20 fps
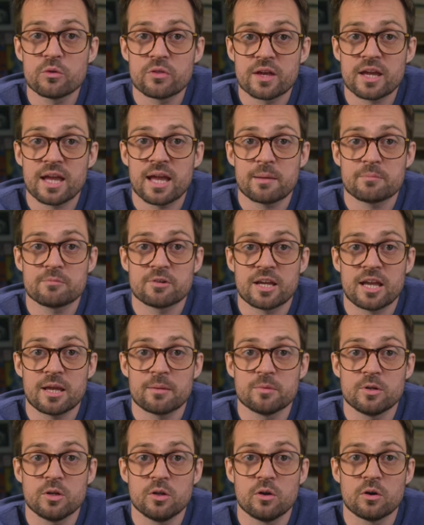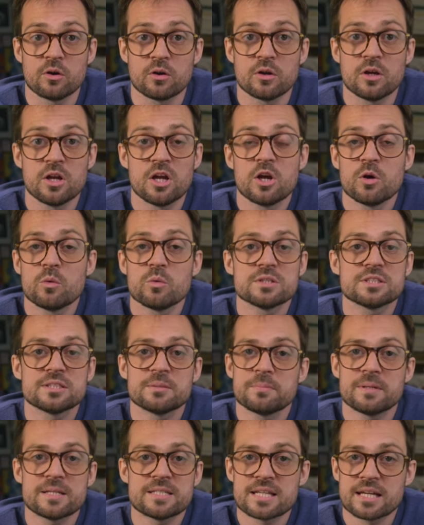the camera came along were
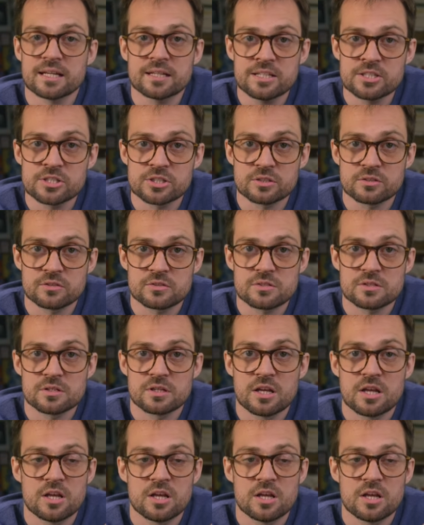simply technicians,